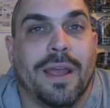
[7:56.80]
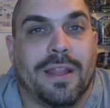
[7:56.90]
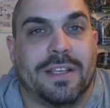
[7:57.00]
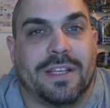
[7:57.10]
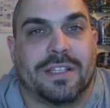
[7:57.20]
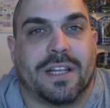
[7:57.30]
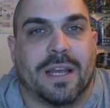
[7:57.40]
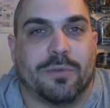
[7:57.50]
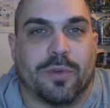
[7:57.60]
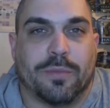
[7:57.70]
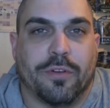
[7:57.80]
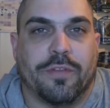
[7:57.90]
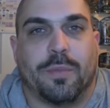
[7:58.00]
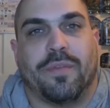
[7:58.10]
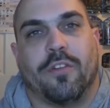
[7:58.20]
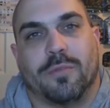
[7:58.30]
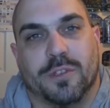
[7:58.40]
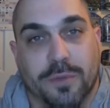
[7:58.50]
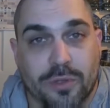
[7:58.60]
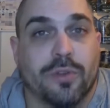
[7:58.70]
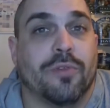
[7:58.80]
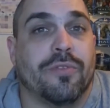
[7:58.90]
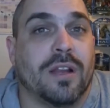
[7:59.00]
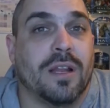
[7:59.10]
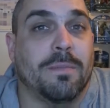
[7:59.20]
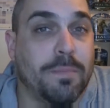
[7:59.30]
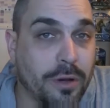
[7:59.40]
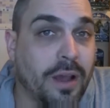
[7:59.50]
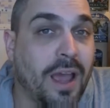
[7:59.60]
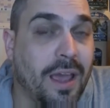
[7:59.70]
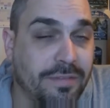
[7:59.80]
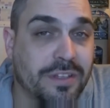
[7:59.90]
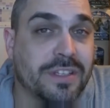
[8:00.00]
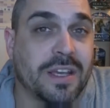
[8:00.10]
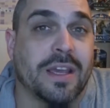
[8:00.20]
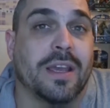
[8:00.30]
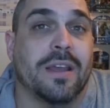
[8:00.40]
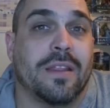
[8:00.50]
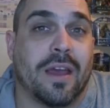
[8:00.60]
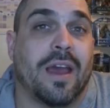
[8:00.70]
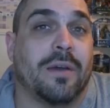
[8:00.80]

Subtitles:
these things claim to improve your performance, but do they really? But I have to say that I